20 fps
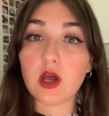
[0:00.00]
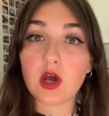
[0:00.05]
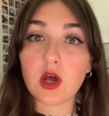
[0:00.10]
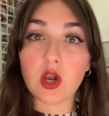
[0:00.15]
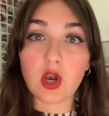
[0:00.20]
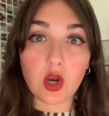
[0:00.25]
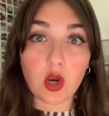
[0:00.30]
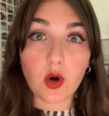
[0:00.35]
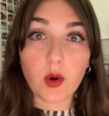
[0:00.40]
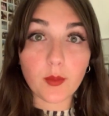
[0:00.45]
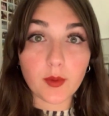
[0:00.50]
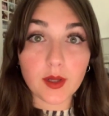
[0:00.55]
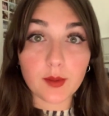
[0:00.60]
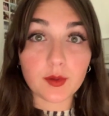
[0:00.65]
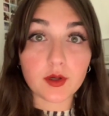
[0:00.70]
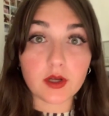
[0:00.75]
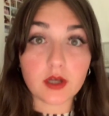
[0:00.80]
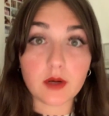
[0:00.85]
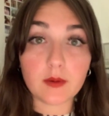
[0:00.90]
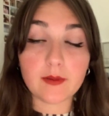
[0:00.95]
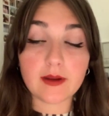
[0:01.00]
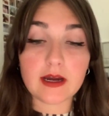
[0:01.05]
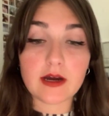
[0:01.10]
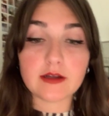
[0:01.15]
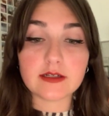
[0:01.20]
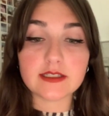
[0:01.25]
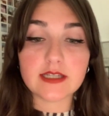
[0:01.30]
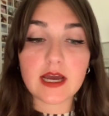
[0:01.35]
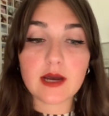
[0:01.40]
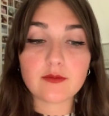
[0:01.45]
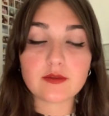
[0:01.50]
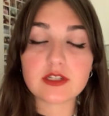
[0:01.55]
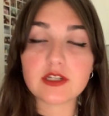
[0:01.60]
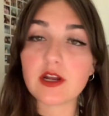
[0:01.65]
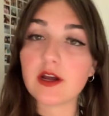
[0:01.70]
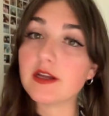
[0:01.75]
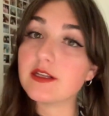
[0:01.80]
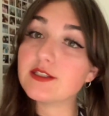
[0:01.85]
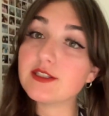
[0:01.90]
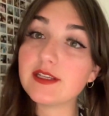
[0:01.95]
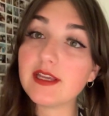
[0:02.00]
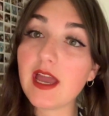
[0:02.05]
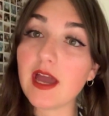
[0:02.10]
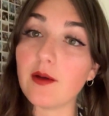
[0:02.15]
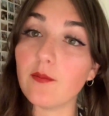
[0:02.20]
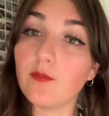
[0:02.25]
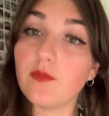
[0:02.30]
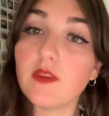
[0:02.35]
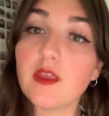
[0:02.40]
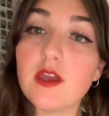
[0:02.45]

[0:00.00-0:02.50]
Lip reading: a lot of people are gonna be out in town tonight. So yeah.